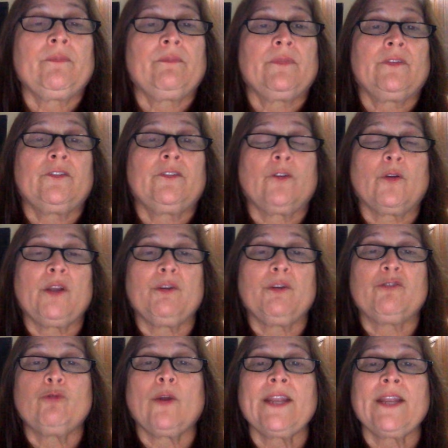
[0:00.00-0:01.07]
So he
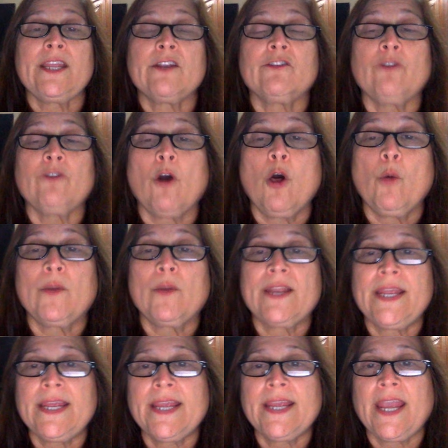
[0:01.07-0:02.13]
was 20 years old when
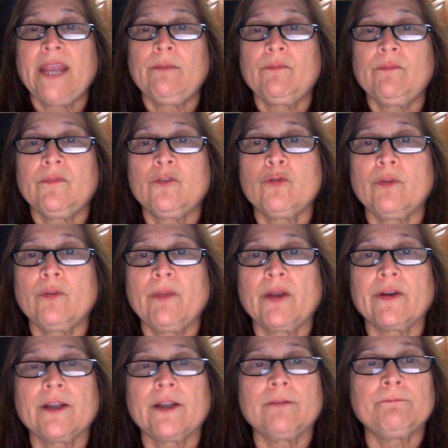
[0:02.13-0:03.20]
he came to
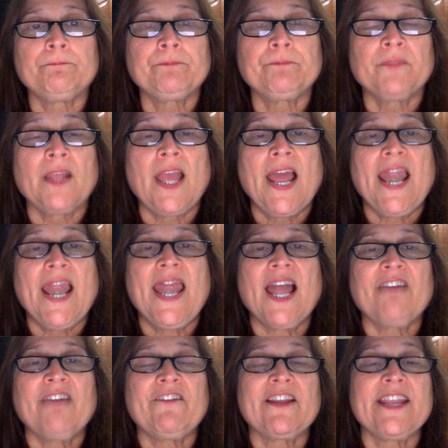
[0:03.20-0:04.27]
America.
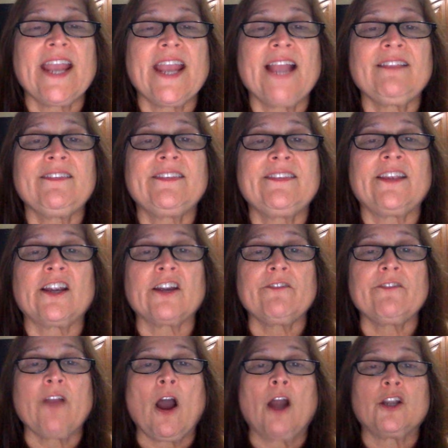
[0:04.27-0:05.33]
Lafayette
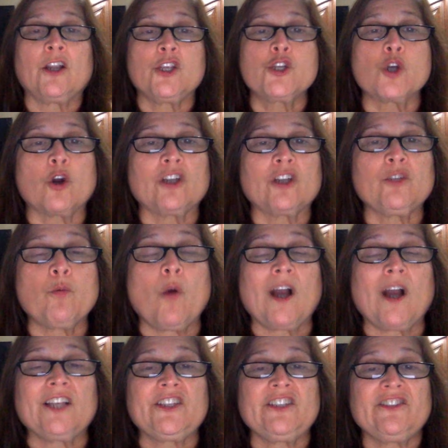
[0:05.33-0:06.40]
served on George
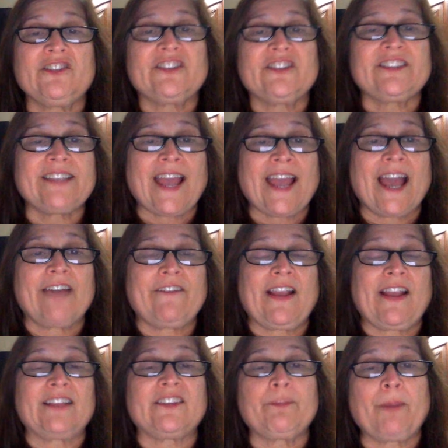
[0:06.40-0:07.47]
Washington's staff
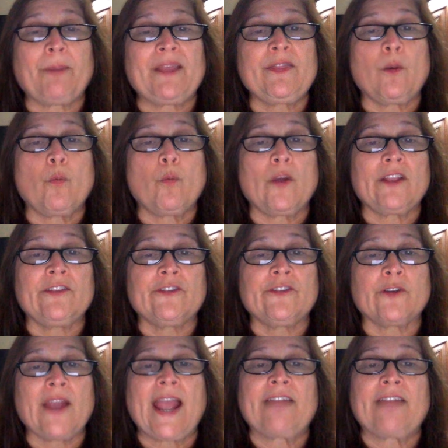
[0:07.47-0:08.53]
and spent the
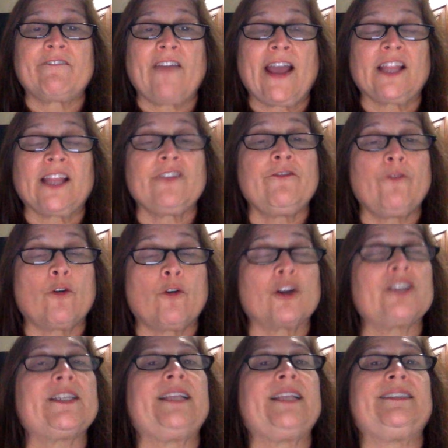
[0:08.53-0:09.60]
winter at Valley
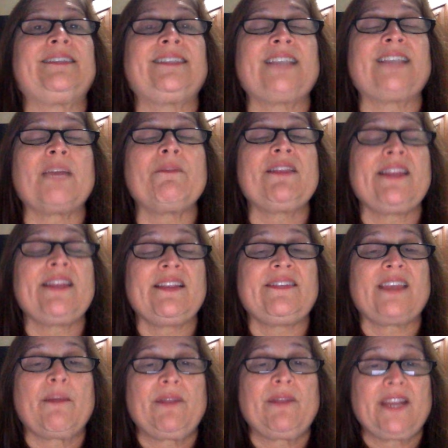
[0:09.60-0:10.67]
Forge in
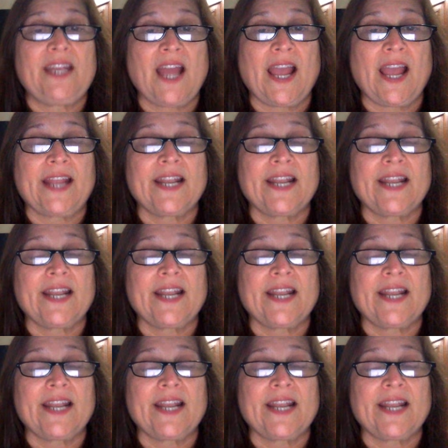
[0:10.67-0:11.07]
1779.